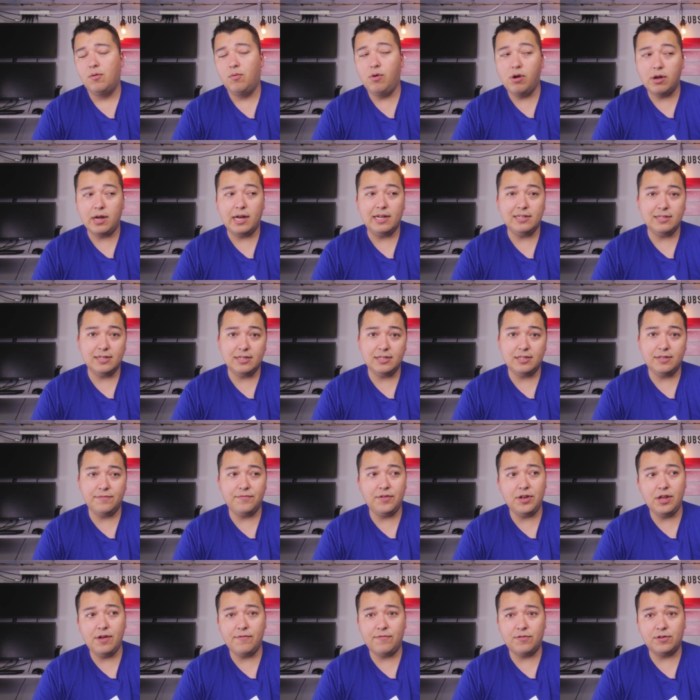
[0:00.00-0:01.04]
Well guys, that's the
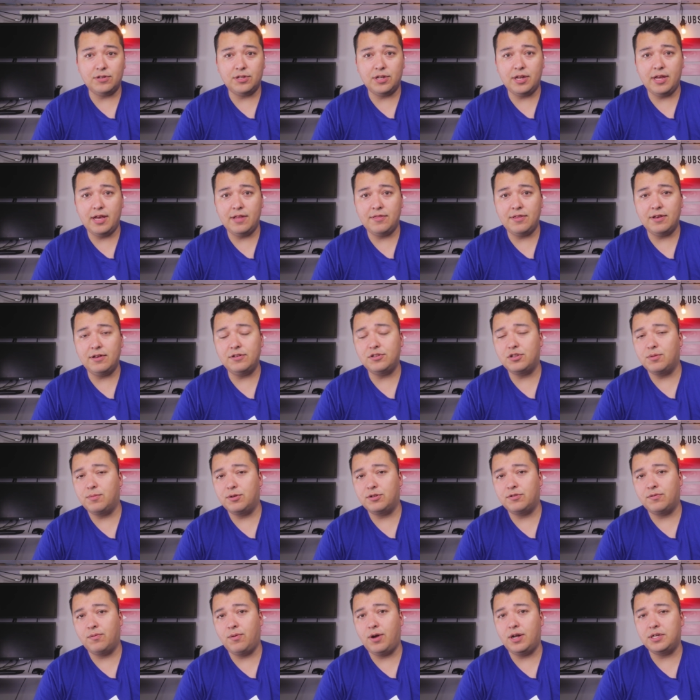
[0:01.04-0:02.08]
video for today. Thank you so
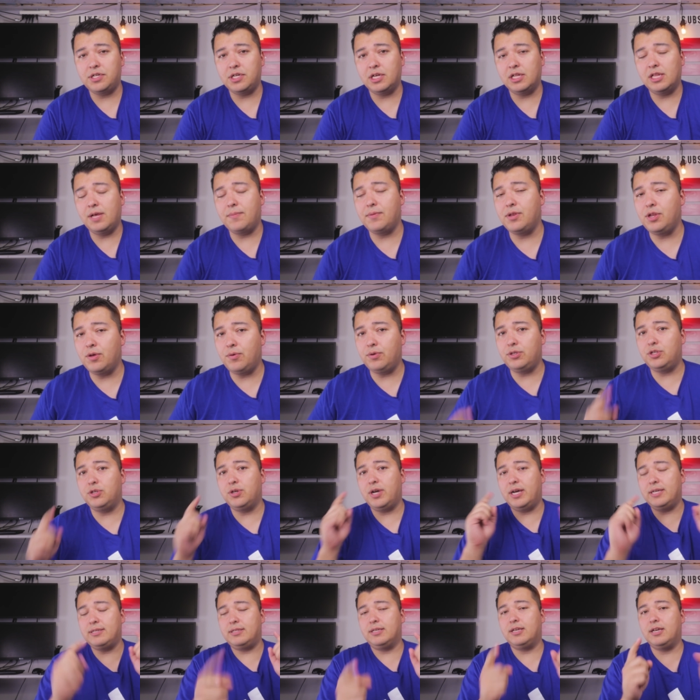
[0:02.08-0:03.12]
much for watching. Let me know what you
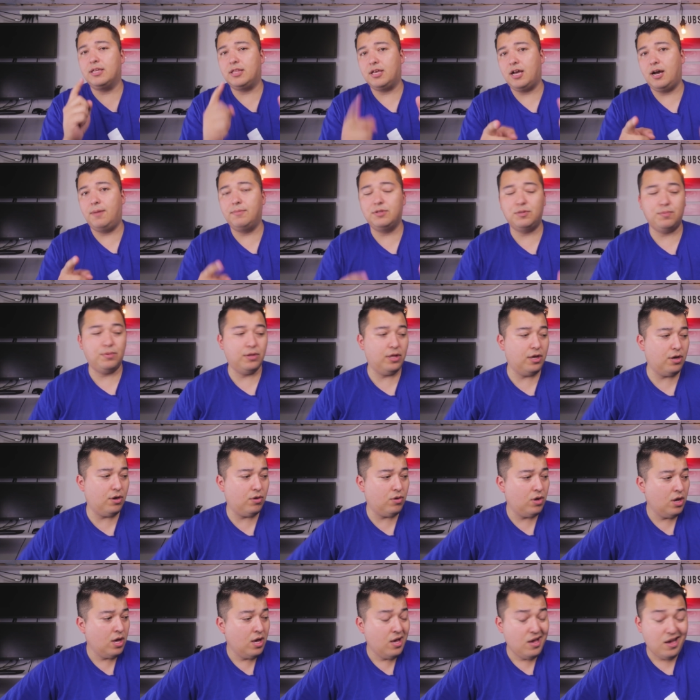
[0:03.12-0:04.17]
guys think in the comments below.